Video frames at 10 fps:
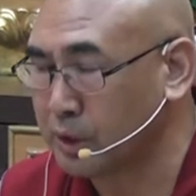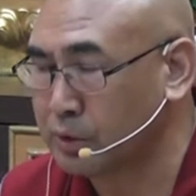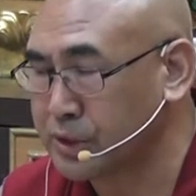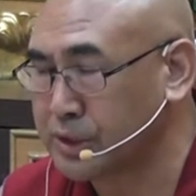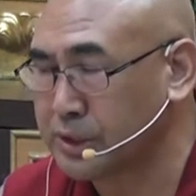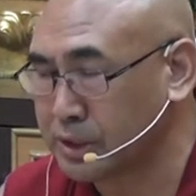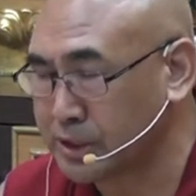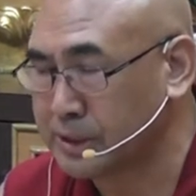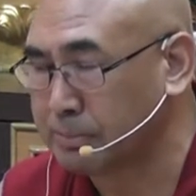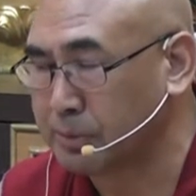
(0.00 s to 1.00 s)
or she
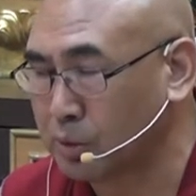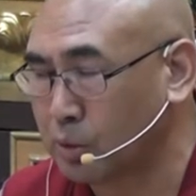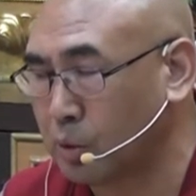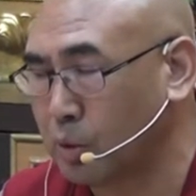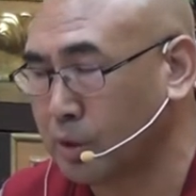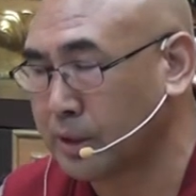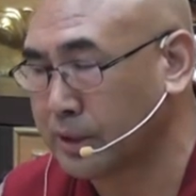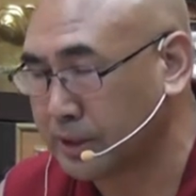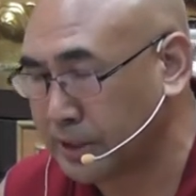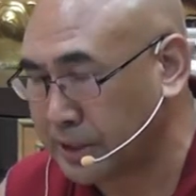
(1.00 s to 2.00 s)
receive, you know, all
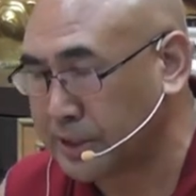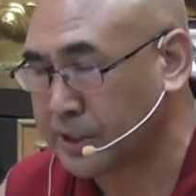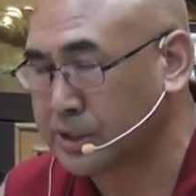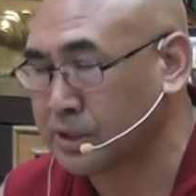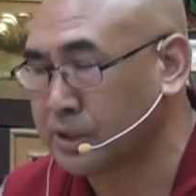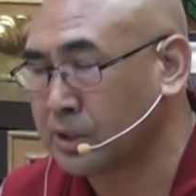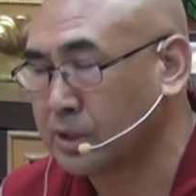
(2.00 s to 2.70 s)
that lineage,